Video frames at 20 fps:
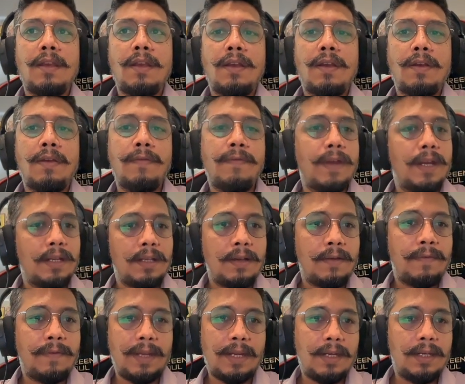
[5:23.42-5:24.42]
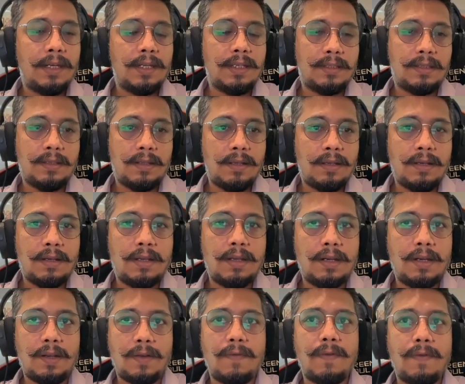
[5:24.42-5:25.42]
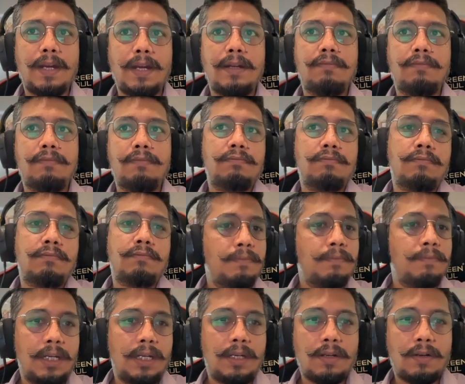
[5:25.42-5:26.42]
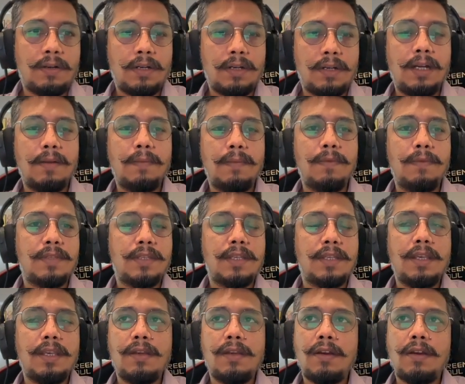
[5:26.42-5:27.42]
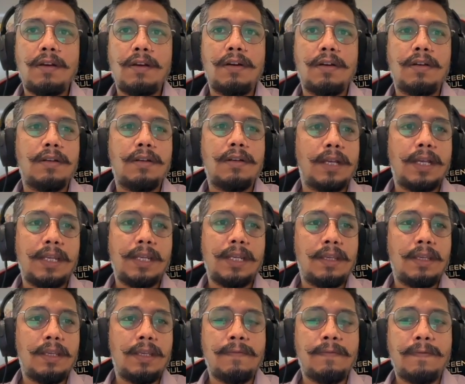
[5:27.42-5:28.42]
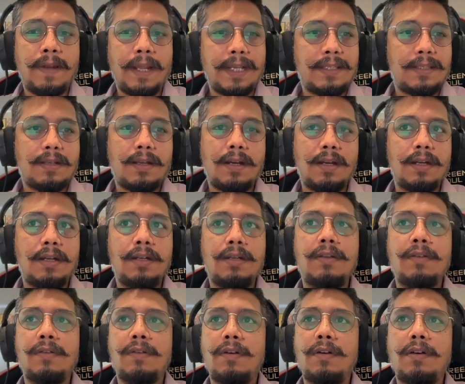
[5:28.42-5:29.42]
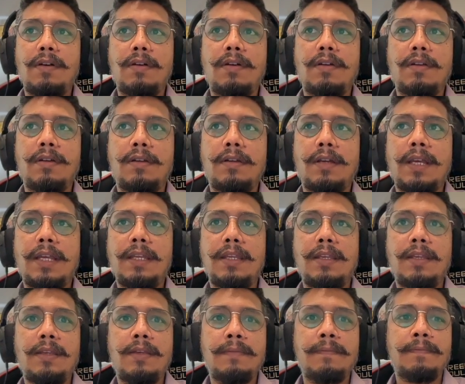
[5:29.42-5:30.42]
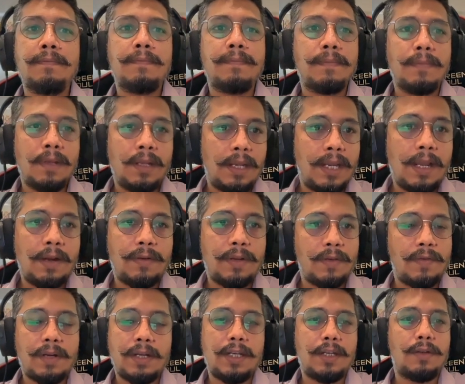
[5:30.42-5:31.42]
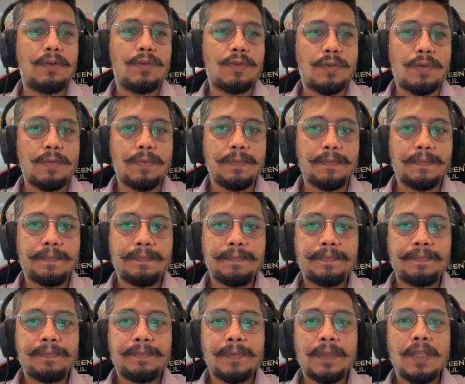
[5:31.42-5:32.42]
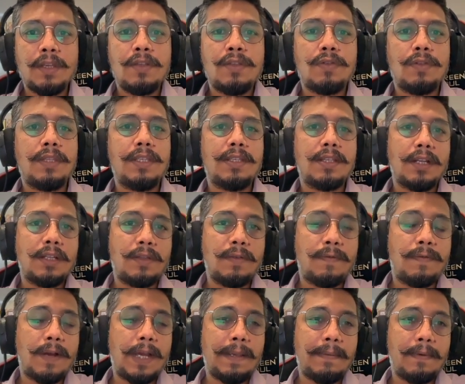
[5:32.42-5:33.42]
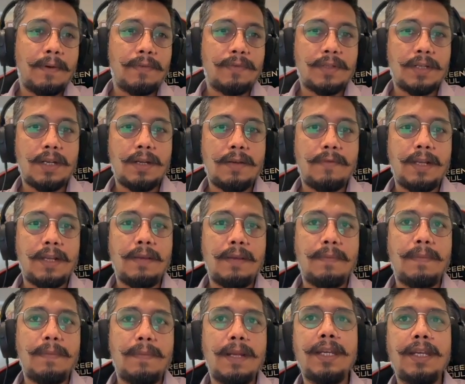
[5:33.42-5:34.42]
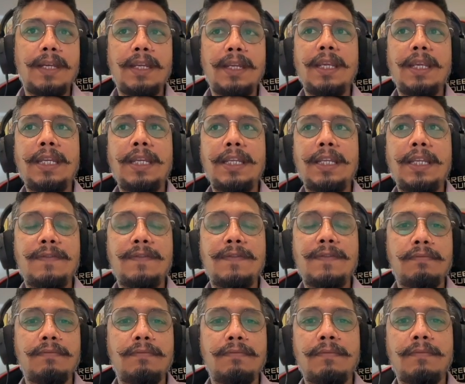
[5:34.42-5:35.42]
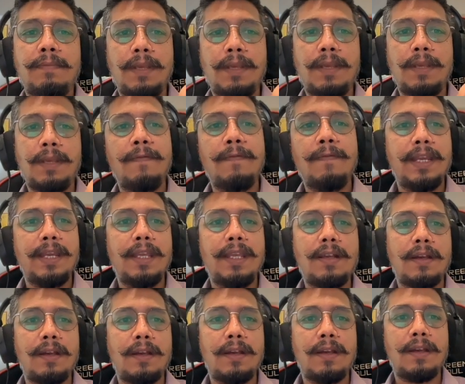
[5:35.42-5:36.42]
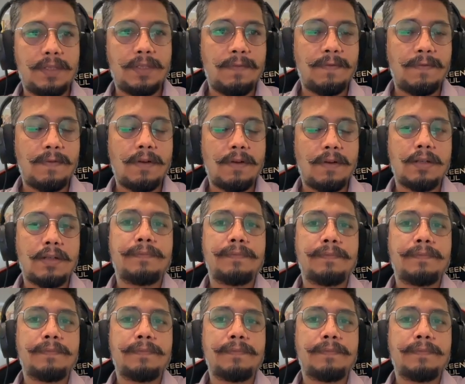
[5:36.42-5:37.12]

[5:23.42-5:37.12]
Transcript: where it is required, be it on LWC or any flex card or any layout you wanted to show. So these are the 5 options available, and it is become very confusing for